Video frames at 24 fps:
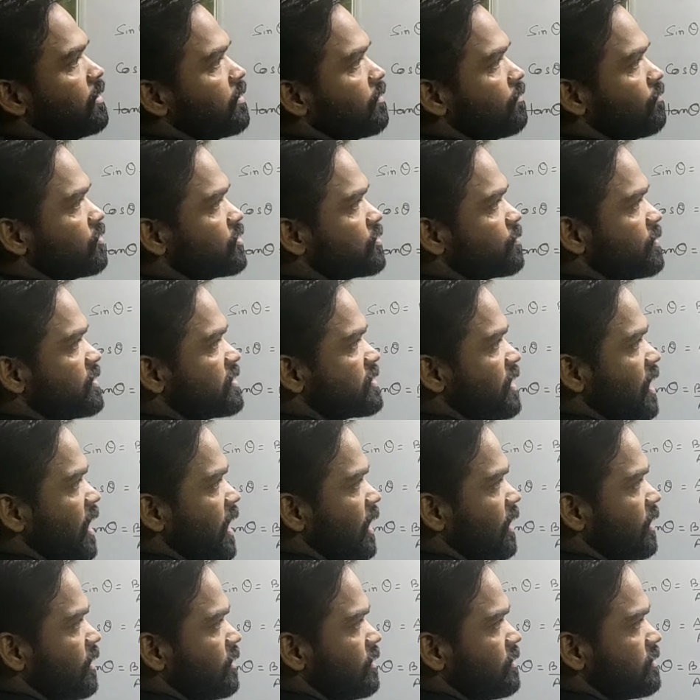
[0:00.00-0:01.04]
Which means
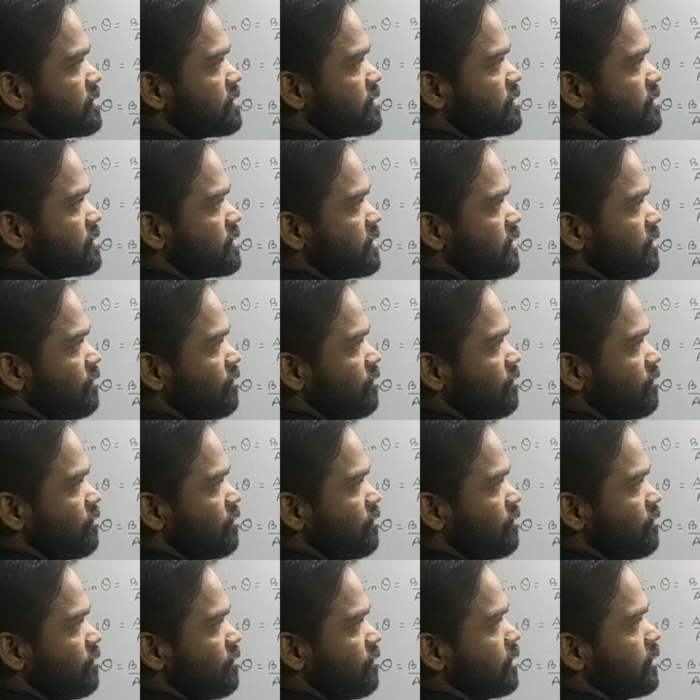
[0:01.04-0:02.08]
angle C will
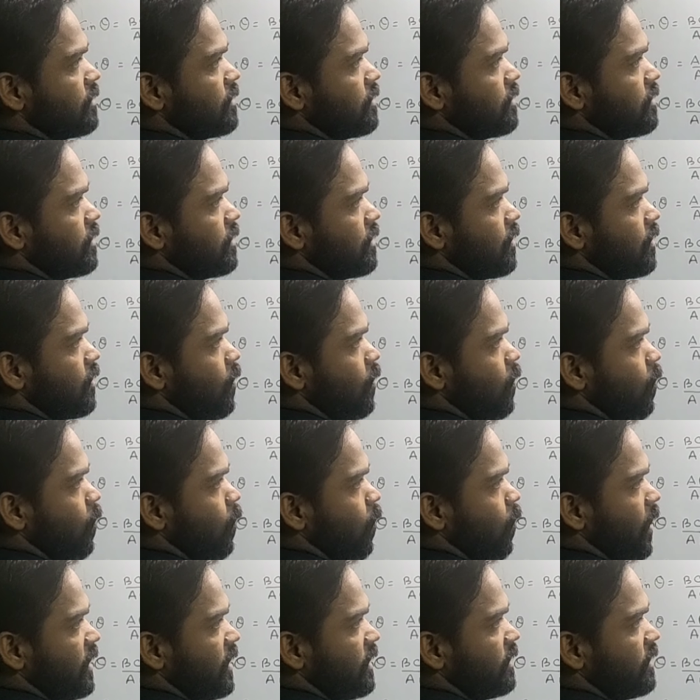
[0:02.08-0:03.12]
be
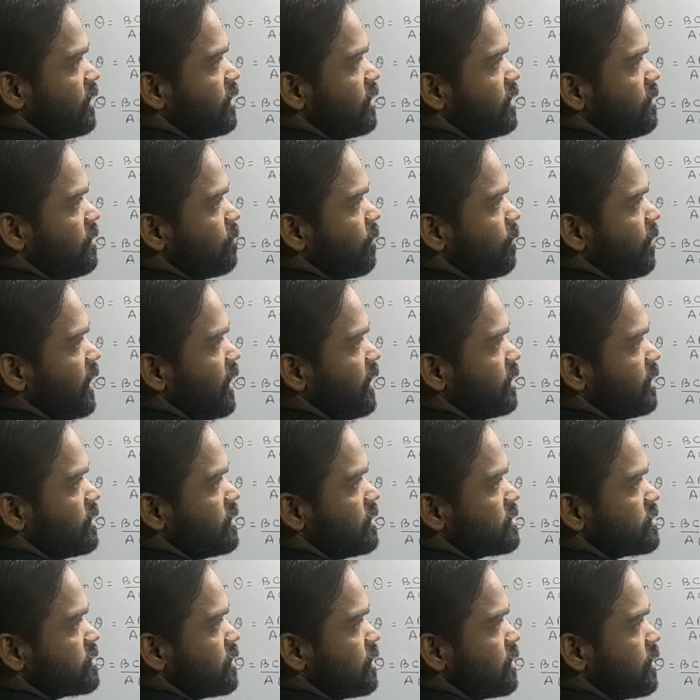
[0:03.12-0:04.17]
180
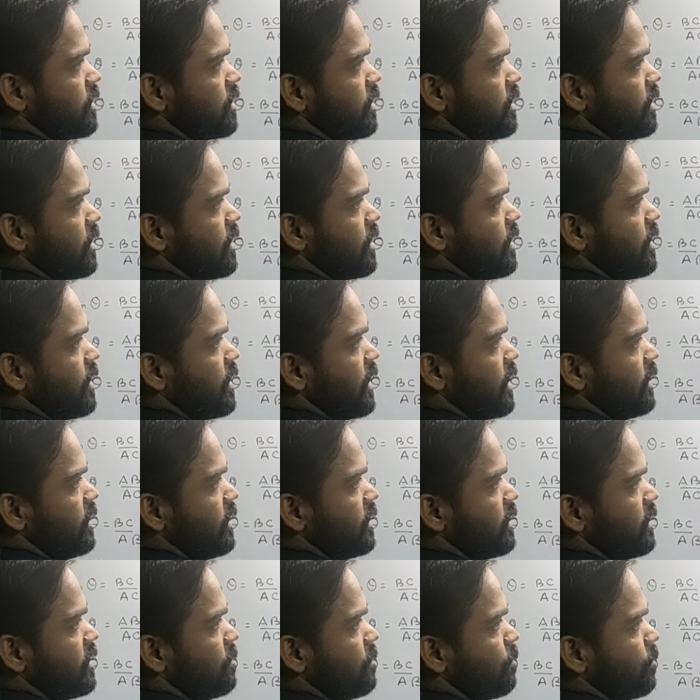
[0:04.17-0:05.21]
minus
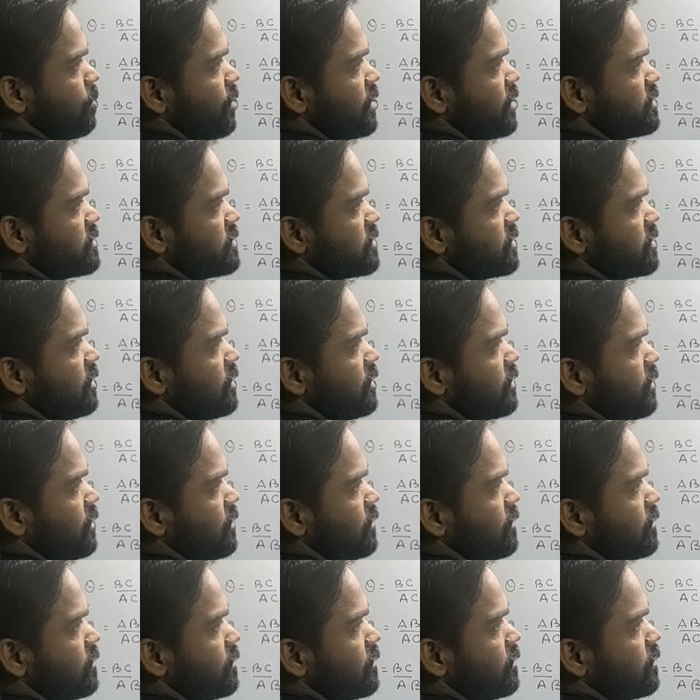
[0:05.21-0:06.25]
90 plus theta.
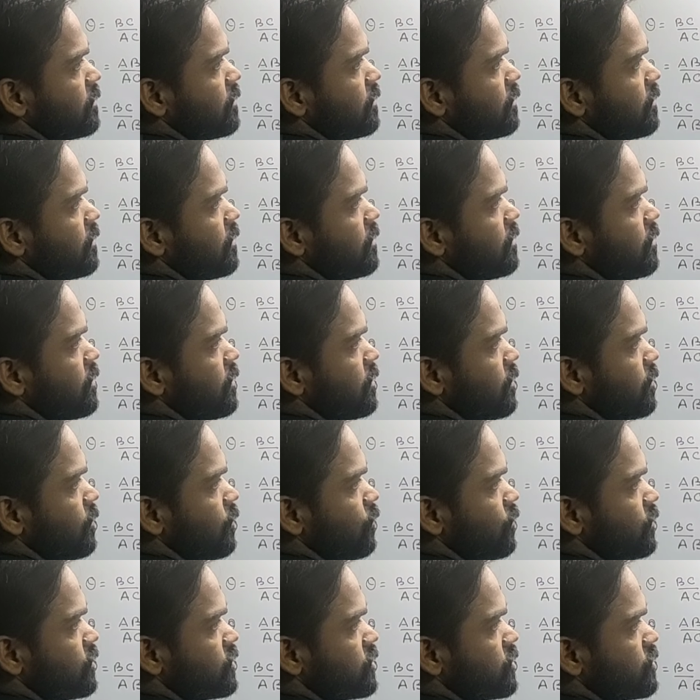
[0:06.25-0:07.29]

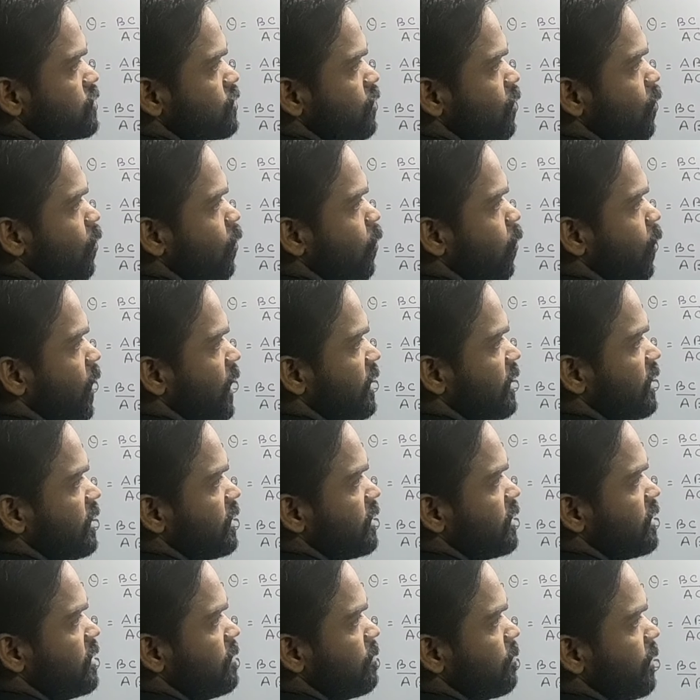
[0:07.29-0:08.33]
Which is
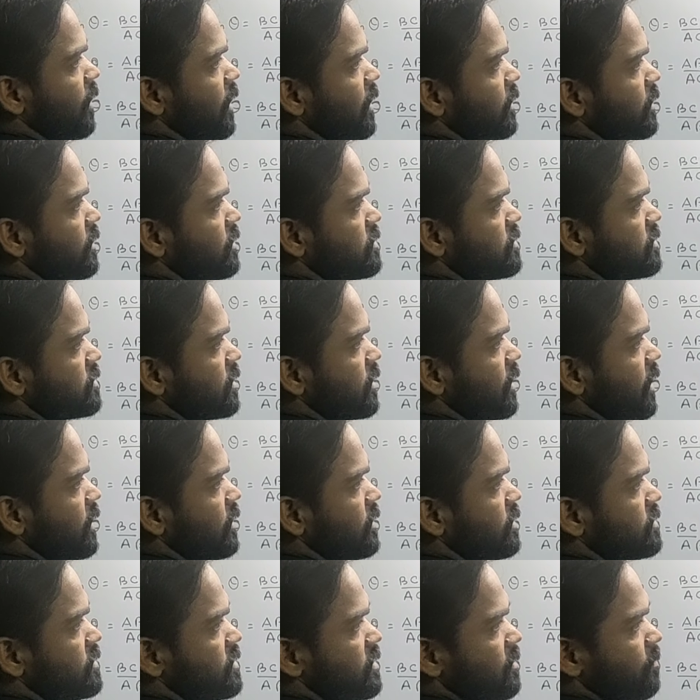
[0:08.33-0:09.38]
180 minus
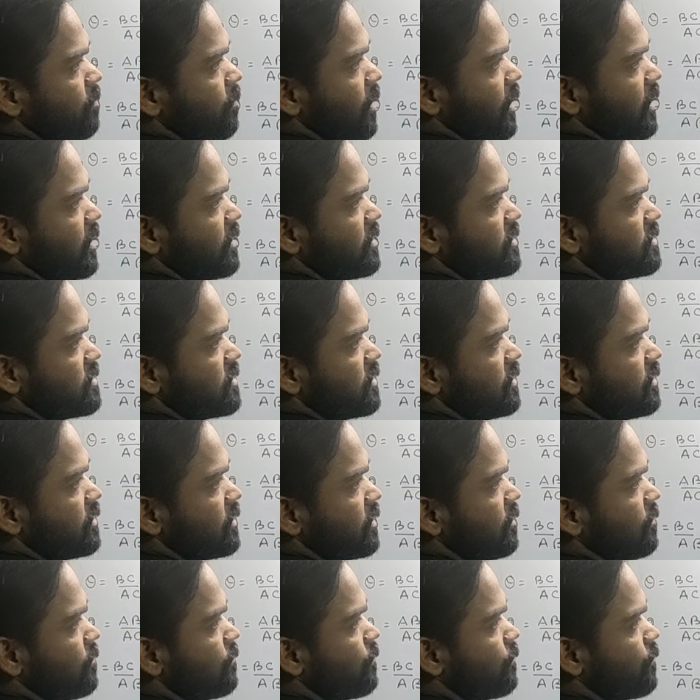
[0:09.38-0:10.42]
90 minus theta.
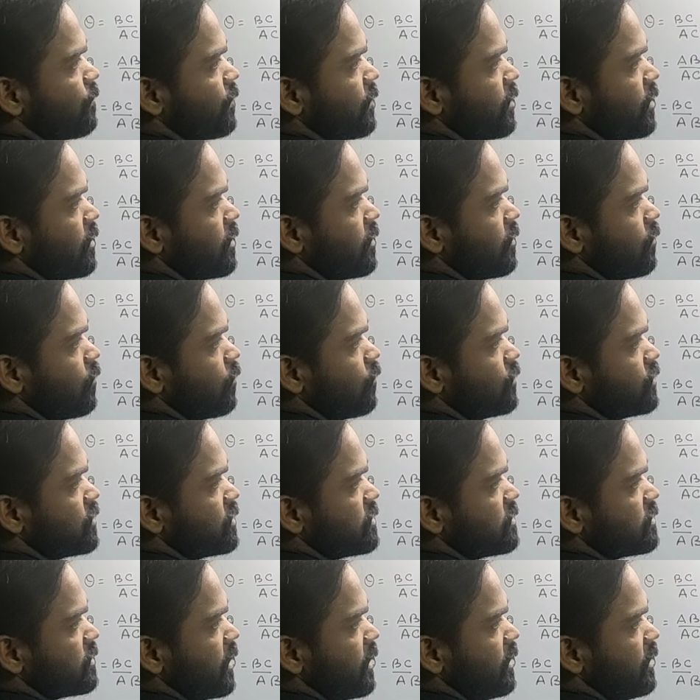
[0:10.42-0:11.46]
Which
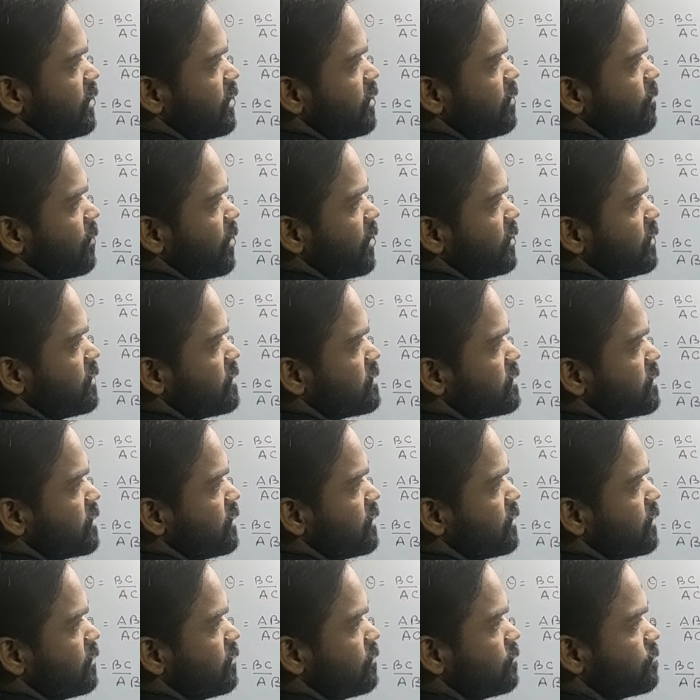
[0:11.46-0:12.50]
is 90 minus
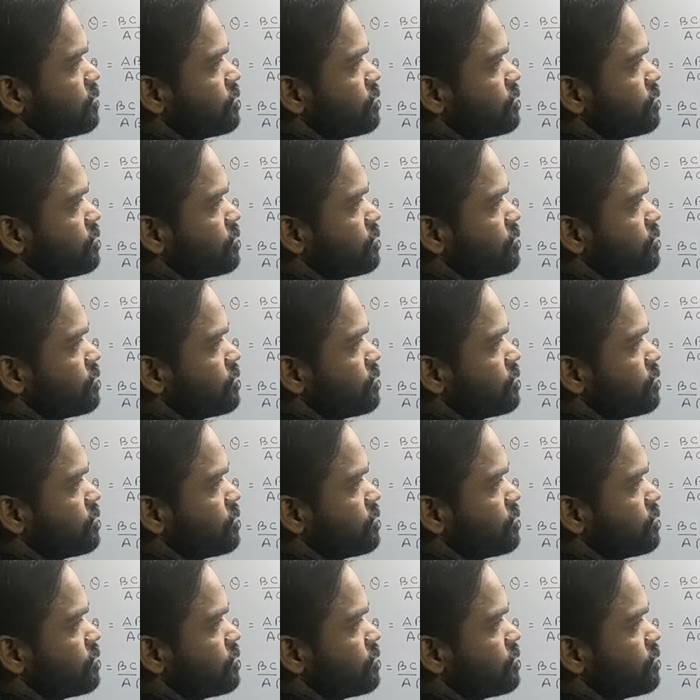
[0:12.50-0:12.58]
theta.